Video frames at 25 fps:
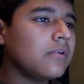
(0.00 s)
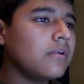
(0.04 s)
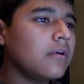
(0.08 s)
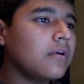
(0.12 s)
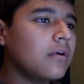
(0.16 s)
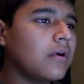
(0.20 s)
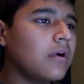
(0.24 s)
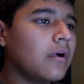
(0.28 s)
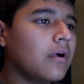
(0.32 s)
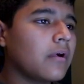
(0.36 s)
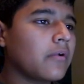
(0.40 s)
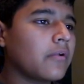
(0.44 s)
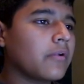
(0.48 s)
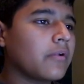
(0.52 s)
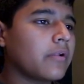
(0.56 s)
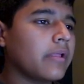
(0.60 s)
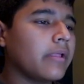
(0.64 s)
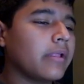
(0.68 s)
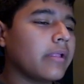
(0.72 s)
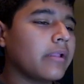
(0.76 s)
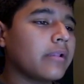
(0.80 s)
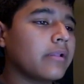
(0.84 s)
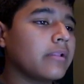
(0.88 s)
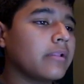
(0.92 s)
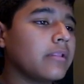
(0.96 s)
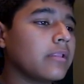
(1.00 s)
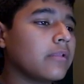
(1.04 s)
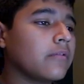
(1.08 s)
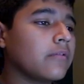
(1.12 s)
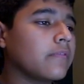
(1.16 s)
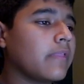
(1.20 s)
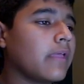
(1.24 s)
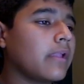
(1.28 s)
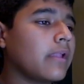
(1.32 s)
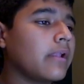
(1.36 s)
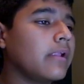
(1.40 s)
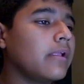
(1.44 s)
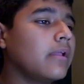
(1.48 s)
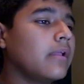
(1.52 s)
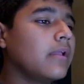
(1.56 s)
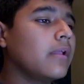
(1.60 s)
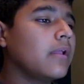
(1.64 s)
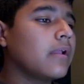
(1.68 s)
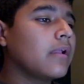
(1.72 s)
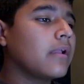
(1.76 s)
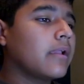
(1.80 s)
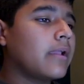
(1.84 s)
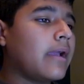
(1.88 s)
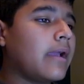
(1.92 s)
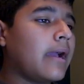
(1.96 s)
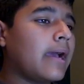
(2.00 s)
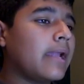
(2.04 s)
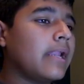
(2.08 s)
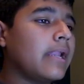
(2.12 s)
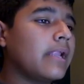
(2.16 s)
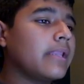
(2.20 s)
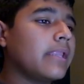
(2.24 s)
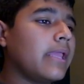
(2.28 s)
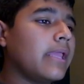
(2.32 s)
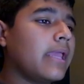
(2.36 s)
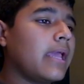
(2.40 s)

Uh, I'm gonna hit, click on that. Got it,